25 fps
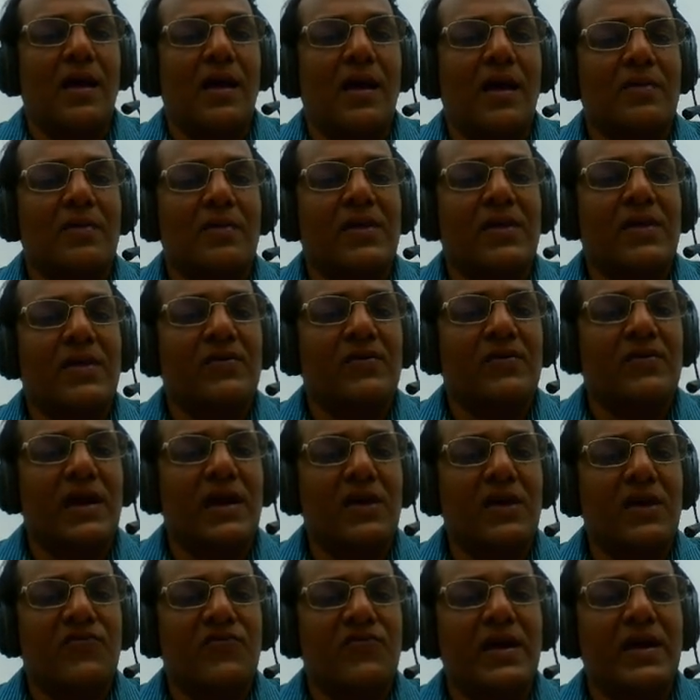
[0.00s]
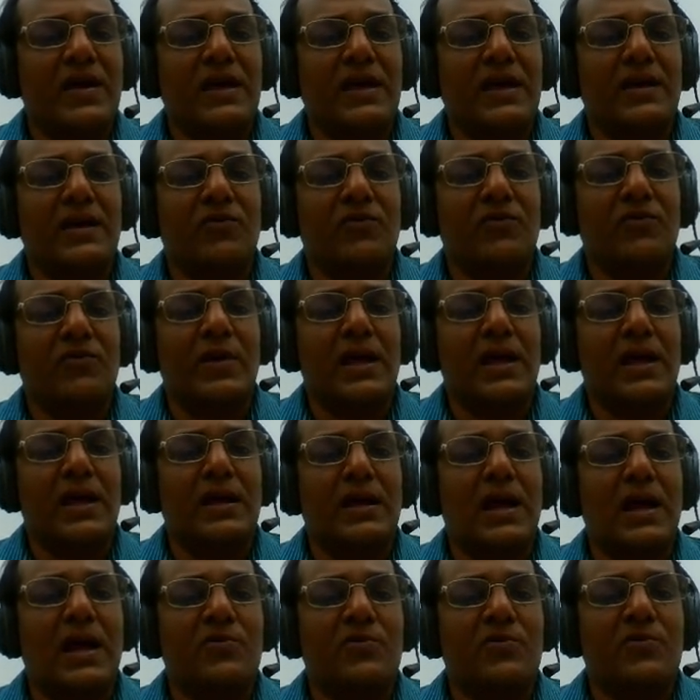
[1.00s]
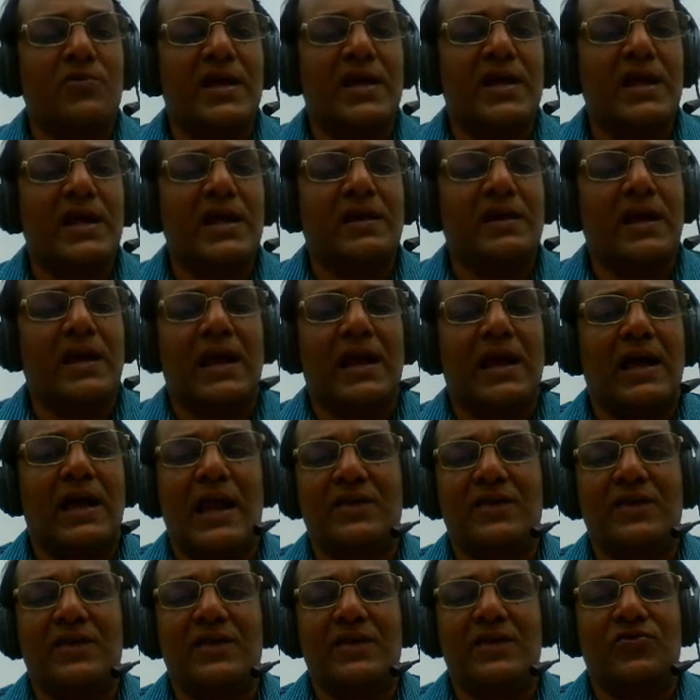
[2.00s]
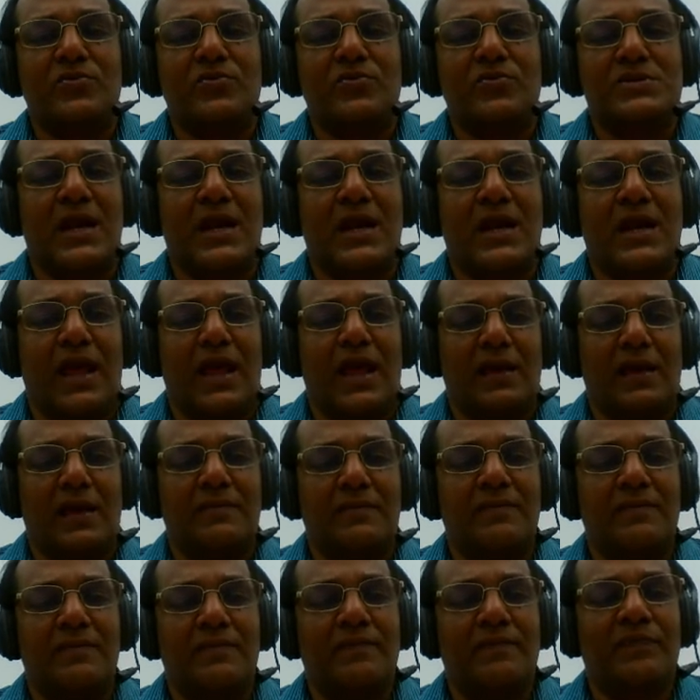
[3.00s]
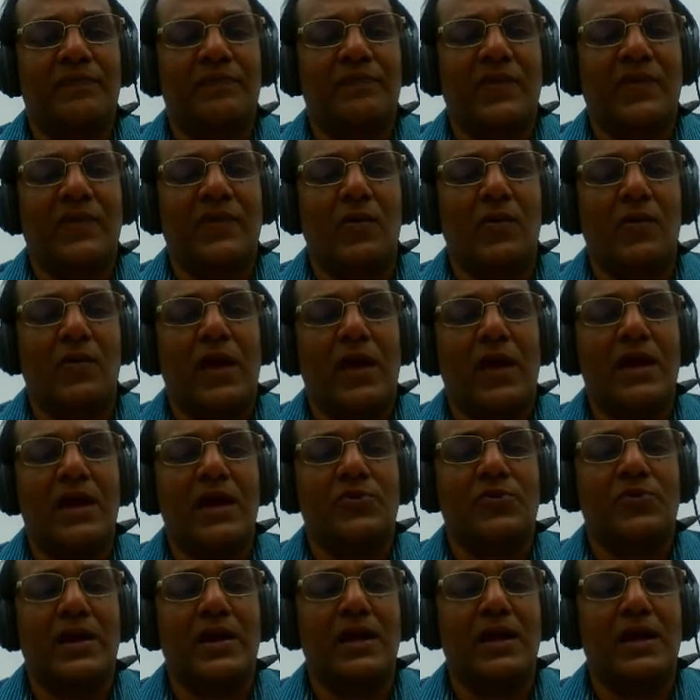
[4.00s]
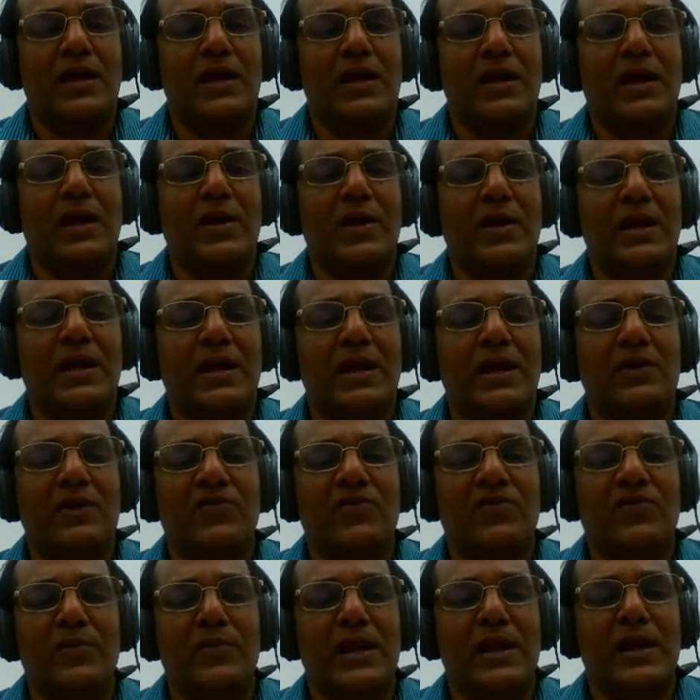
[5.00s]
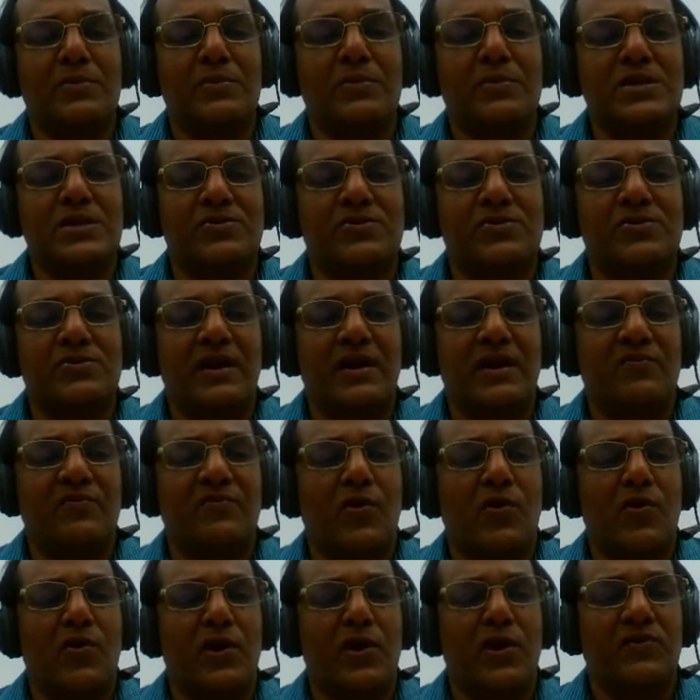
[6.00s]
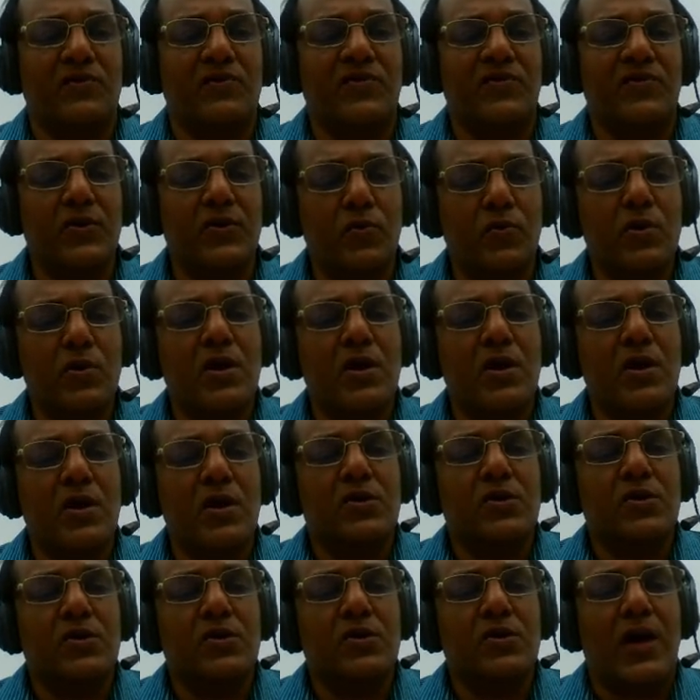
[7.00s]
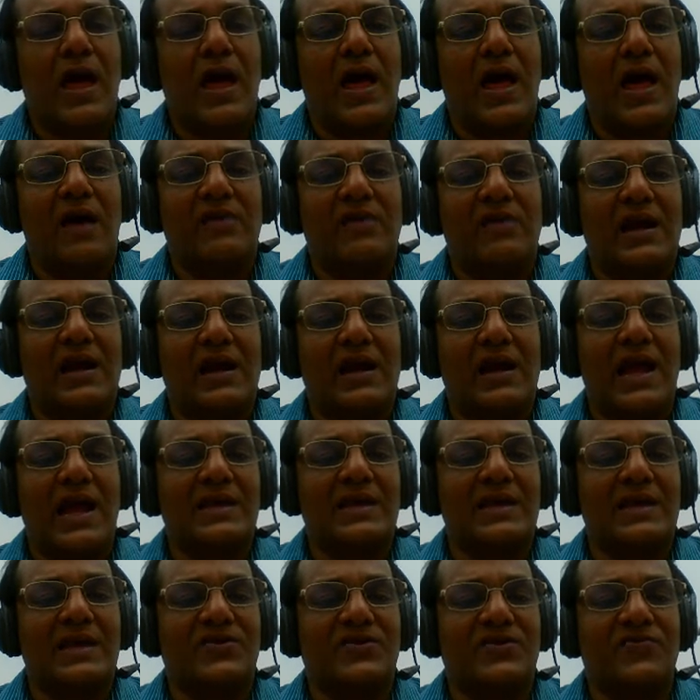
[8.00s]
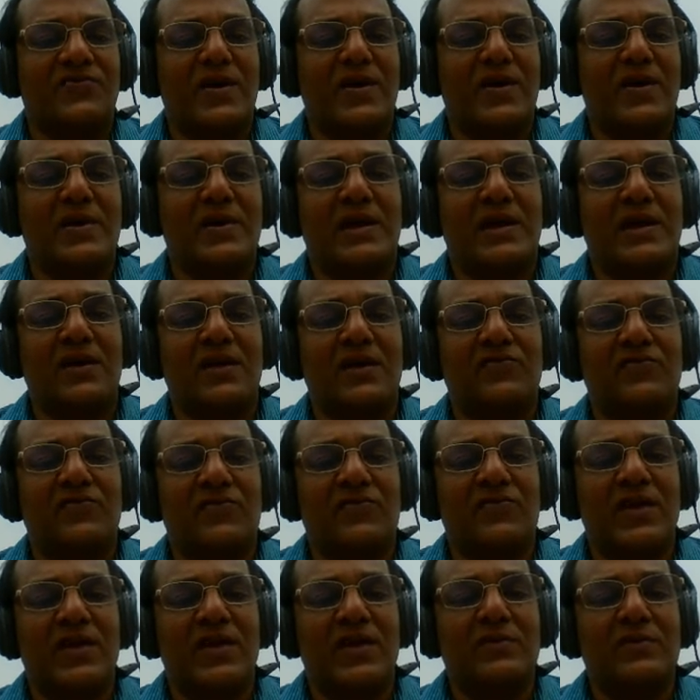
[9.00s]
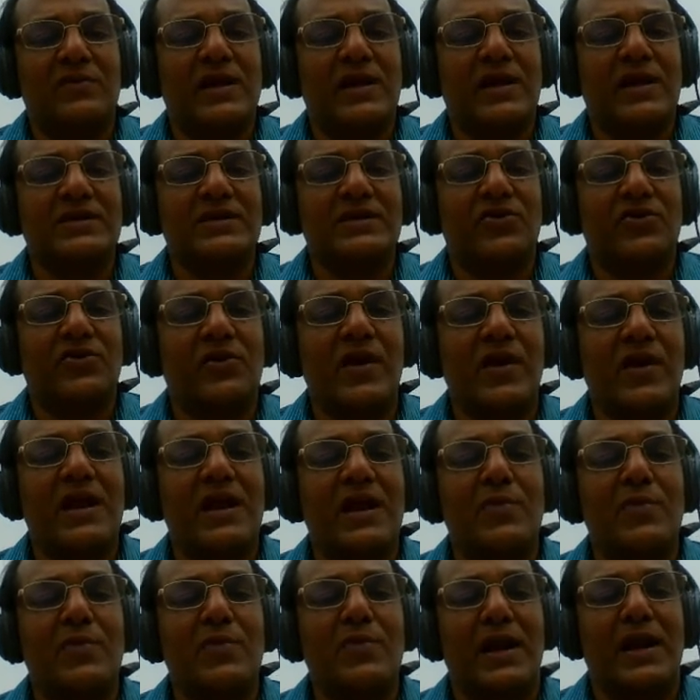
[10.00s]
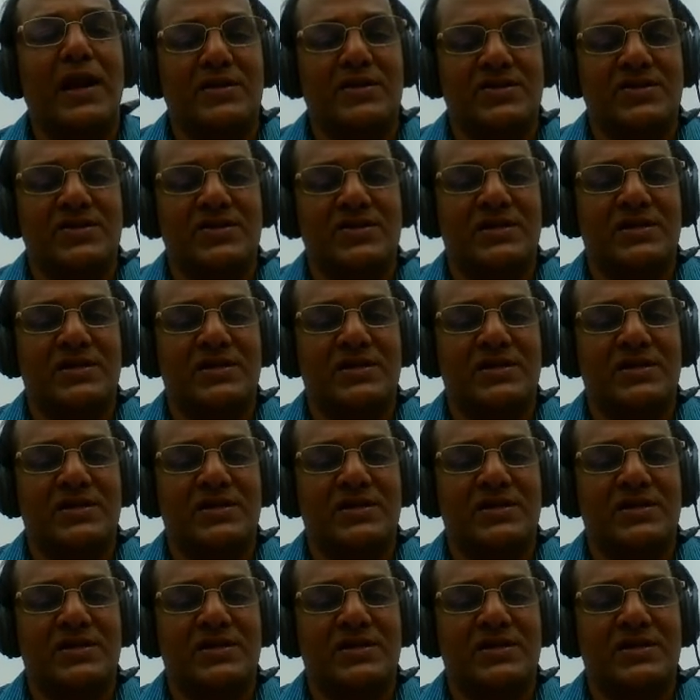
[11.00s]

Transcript: This grain feeding is very inconvenient in a classroom setting. Okay, it's very inconvenient from an administrative point of view to have a class of maybe 10-15 minutes or 20 minutes.